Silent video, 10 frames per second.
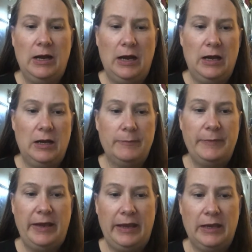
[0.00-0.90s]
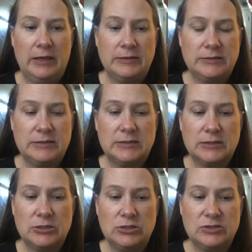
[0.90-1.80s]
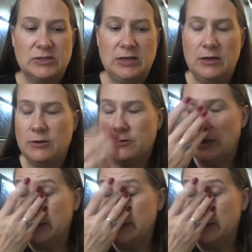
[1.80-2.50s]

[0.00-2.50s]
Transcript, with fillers: um, and so